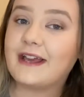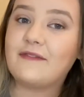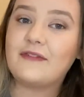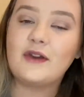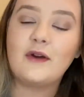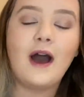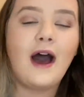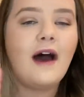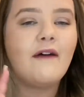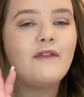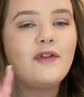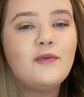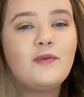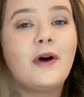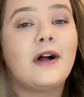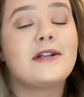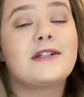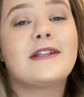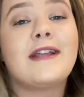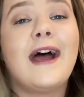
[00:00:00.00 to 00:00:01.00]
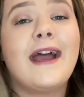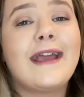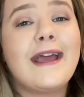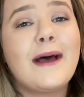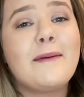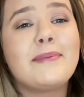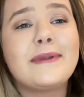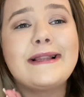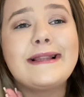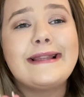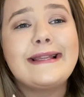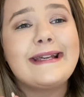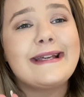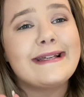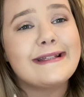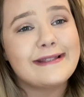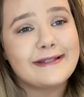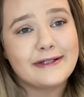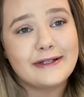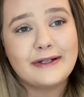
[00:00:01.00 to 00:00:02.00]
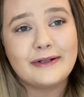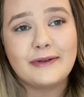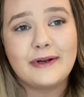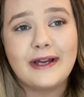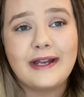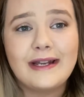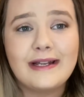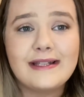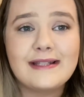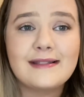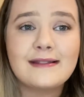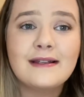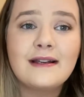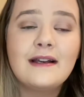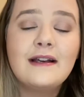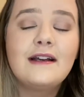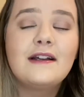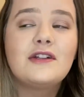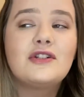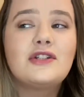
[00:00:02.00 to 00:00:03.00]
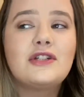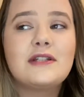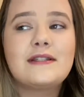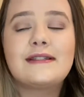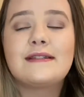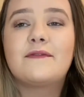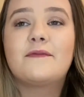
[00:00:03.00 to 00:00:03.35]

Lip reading: If you haven't watched that yet, please do. It is just,